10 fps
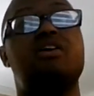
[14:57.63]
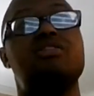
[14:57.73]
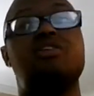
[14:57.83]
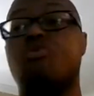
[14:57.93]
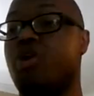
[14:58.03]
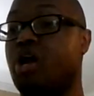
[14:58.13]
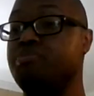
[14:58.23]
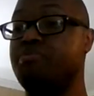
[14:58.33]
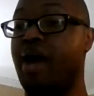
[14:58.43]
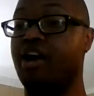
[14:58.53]
So we're going to
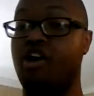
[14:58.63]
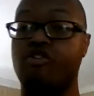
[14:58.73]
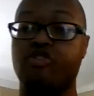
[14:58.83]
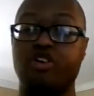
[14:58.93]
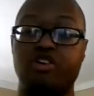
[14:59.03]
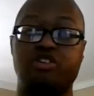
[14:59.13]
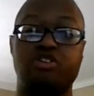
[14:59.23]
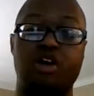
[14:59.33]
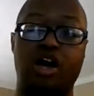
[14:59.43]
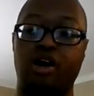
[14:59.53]
be back over
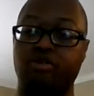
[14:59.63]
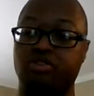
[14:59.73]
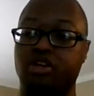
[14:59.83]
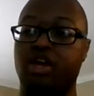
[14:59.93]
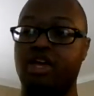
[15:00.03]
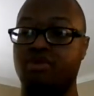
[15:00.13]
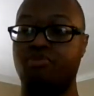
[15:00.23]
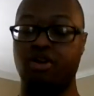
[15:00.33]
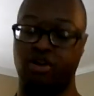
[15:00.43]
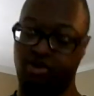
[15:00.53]
to, uh, at the